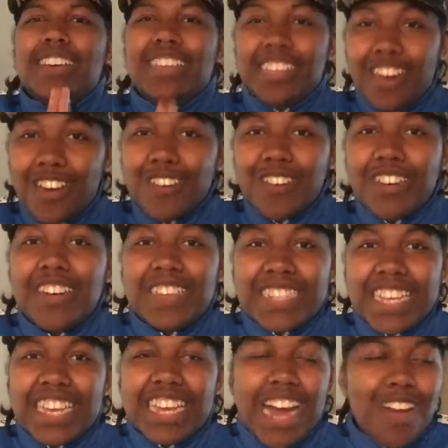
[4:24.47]
Y'all don't
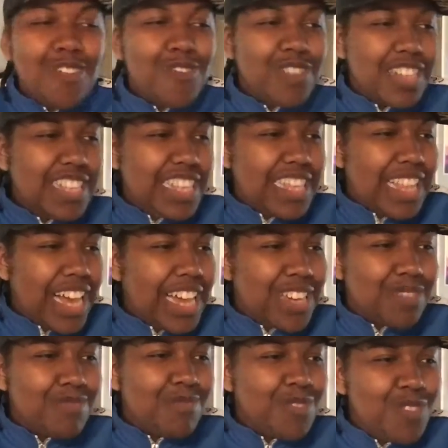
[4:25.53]
understand. I really
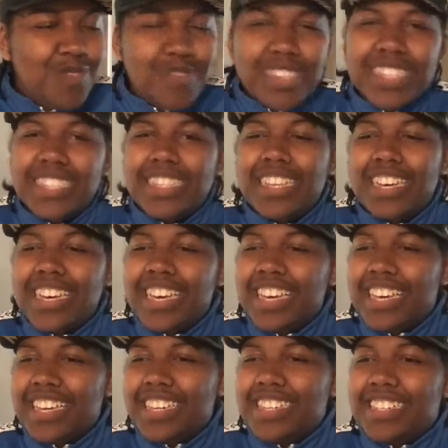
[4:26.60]
like movies.
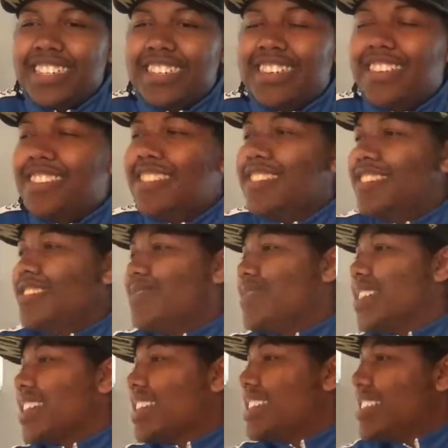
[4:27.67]
Like, oh
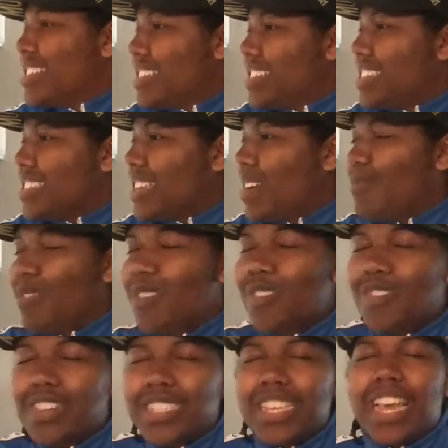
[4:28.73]
my goodness. I'm
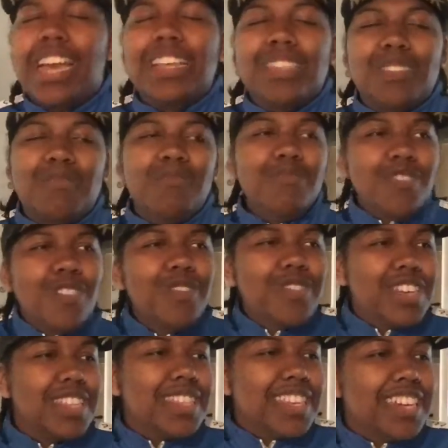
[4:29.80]
always at the
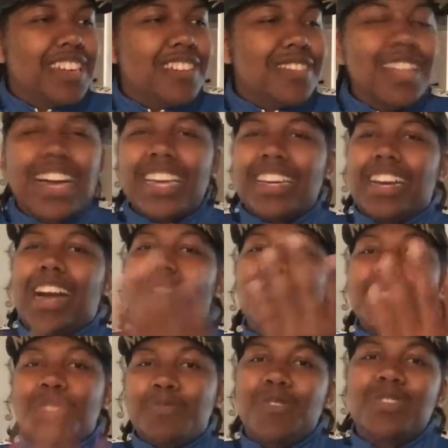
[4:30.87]
movie theater. Like, I
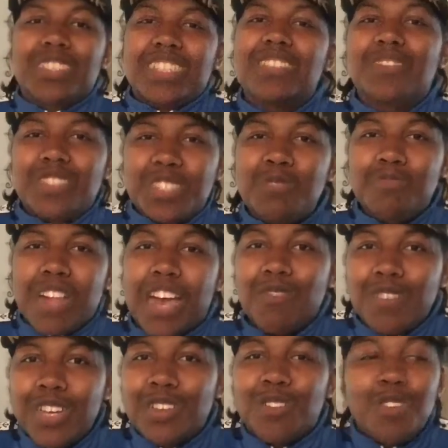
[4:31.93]
was supposed to go see Black
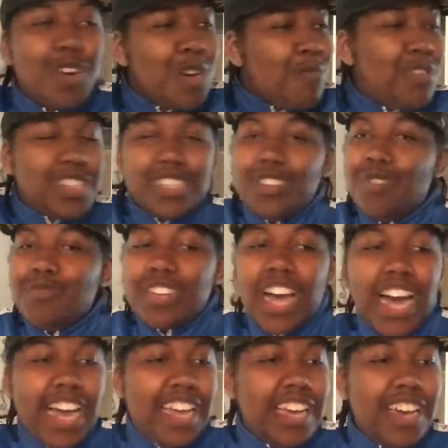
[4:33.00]
Widow. But you know, we
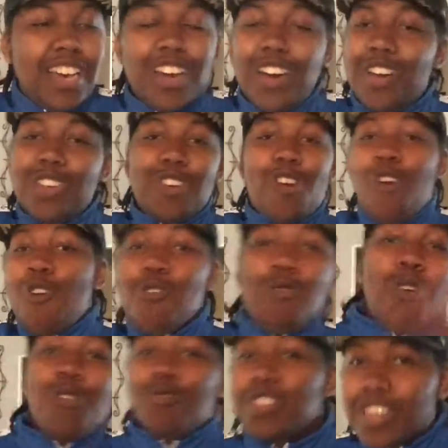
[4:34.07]
got...
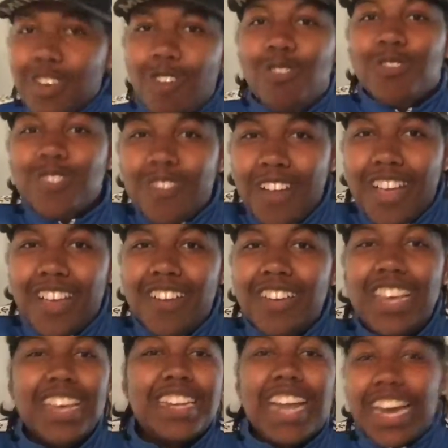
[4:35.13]
Corona going
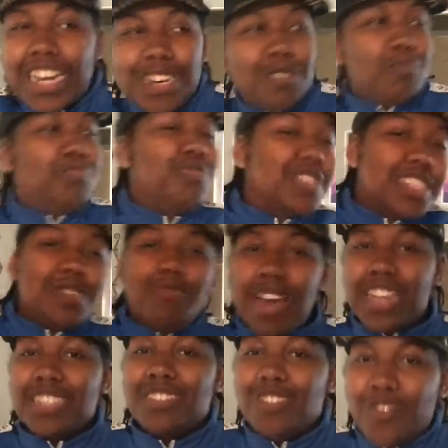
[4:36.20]
around. Now they done pushed it
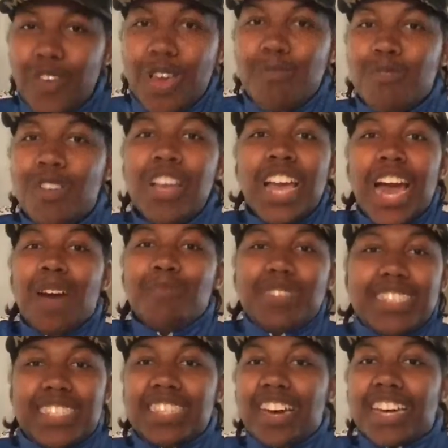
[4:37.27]
back to November. I've
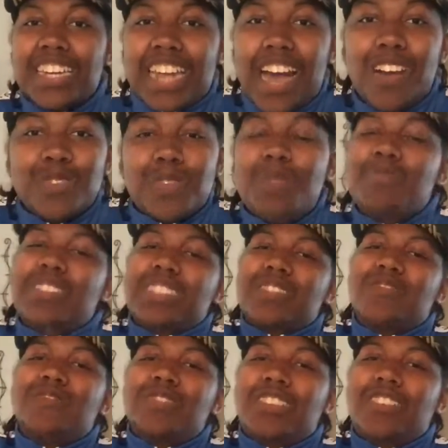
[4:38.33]
been stuck in the house waiting, but it's
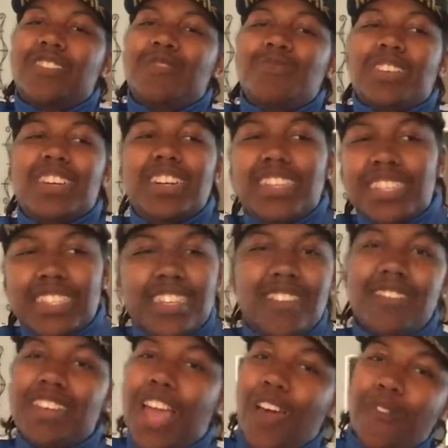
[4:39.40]
cool though because, you
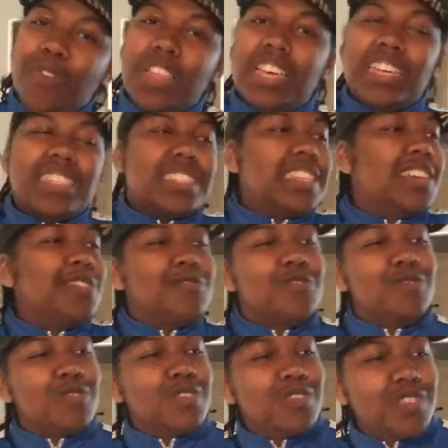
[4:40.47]
know, Netflix and
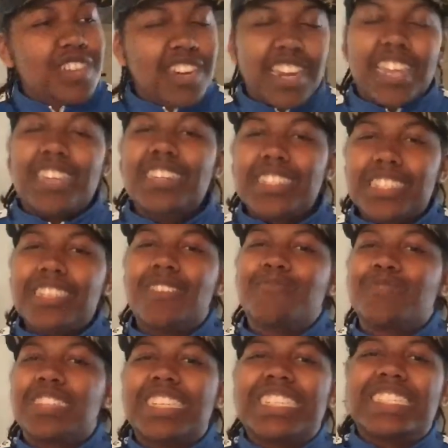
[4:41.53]
Hulu and all that good
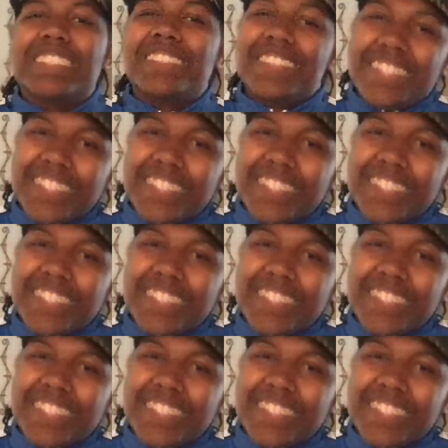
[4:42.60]
stuff, but